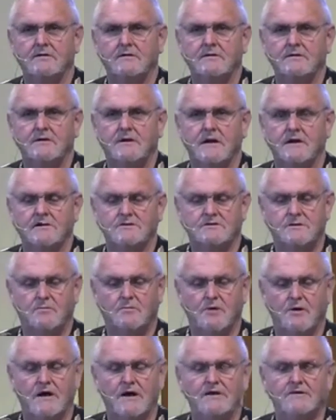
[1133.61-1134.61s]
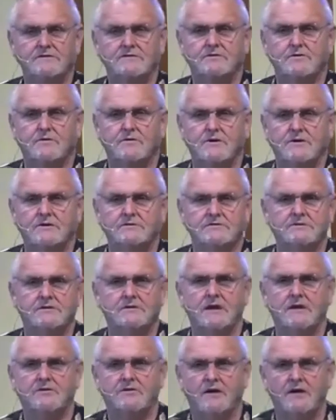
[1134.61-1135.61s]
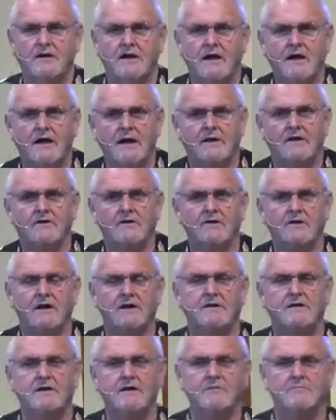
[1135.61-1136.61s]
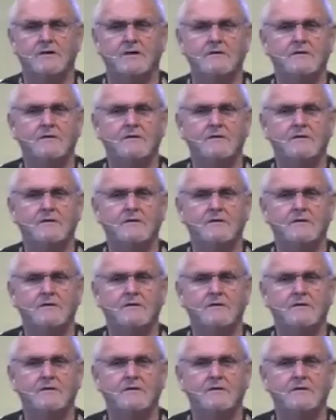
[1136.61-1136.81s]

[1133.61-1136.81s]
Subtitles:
kind of surprise Chris, and I thought I had a good idea, but